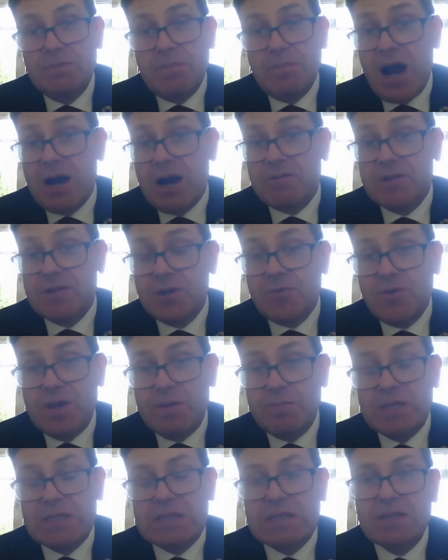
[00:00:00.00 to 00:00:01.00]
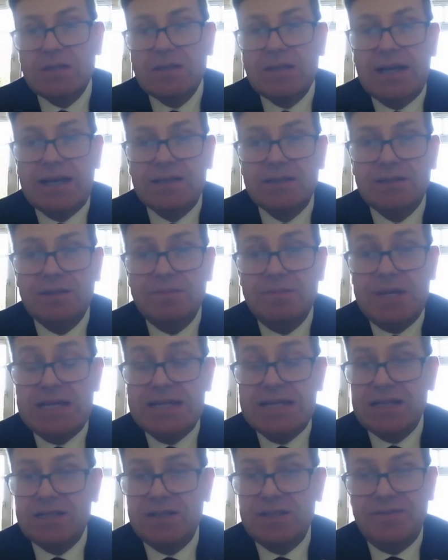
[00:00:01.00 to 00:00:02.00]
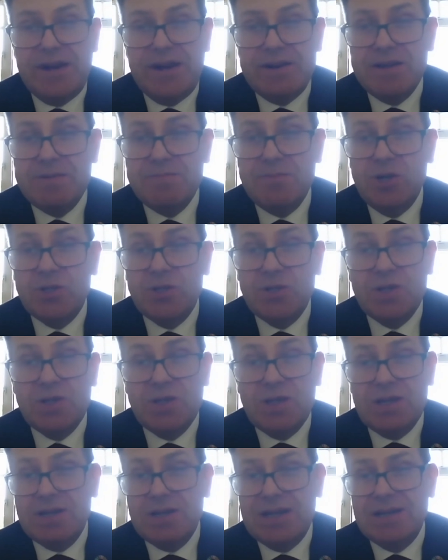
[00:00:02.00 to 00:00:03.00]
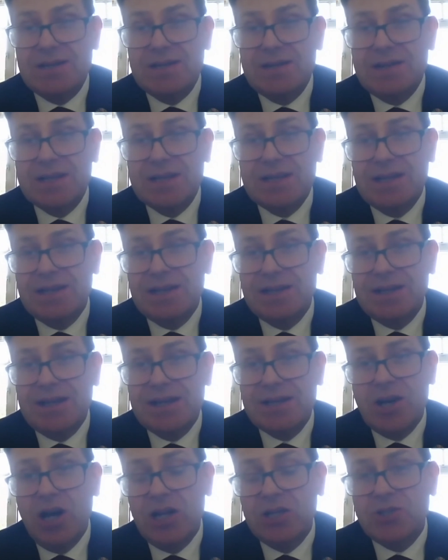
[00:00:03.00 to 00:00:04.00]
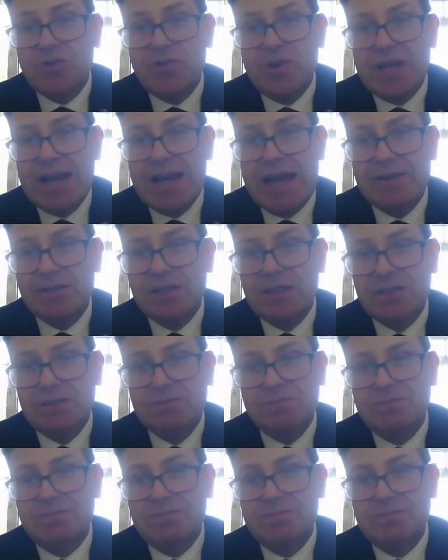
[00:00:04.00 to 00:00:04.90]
Paris Agreement, and to me that's very much a country level